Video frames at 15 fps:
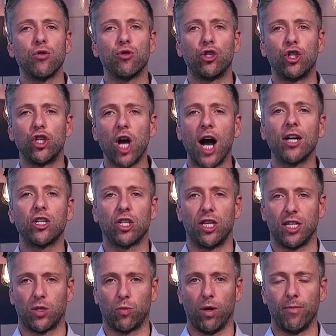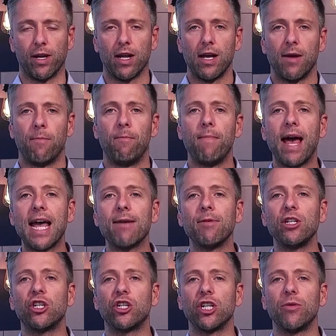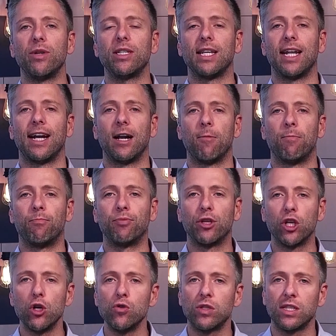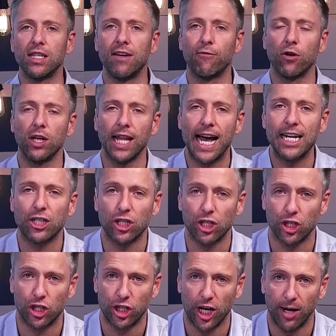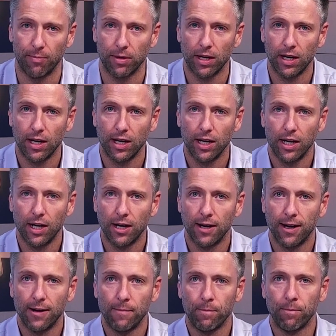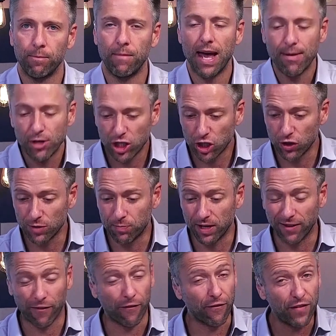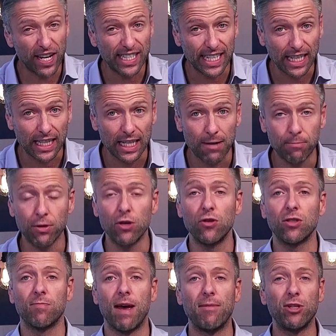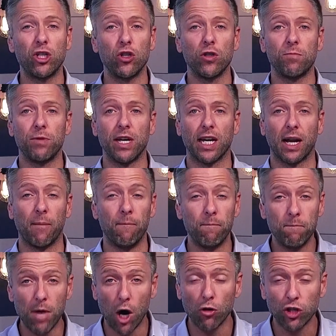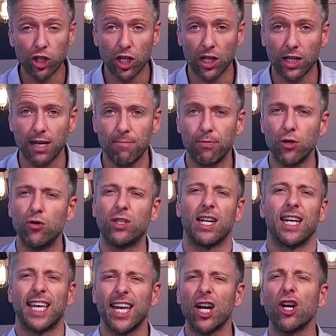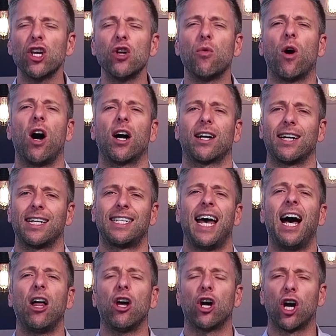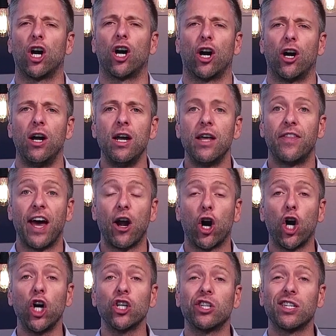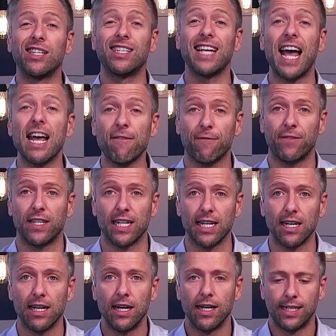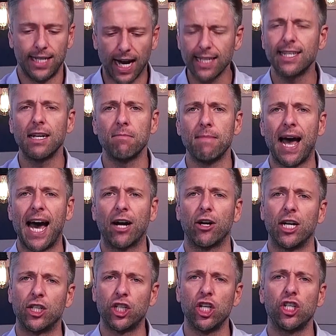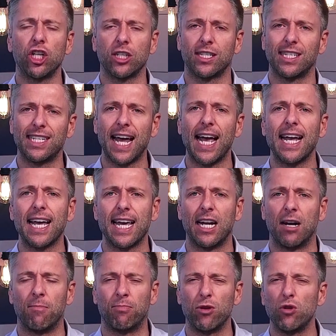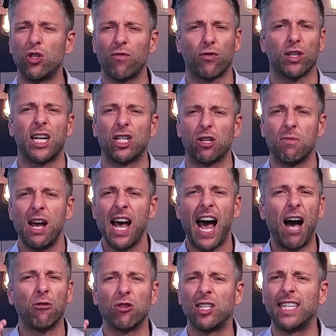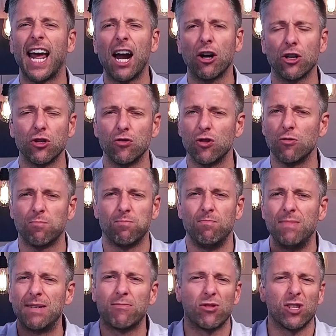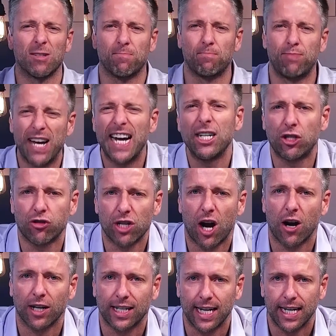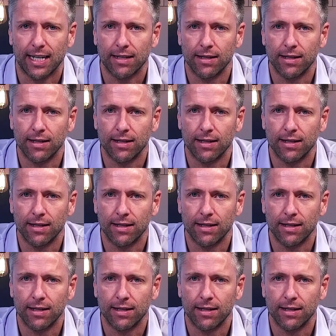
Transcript: judge this woman? Maybe she was in an abusive relationship. Maybe she was being physically abused. Maybe she was being emotionally abused. And here you are going to tell her that her safety doesn't matter and she should stay in an abusive relationship. How dare you, you member of the patriarchy.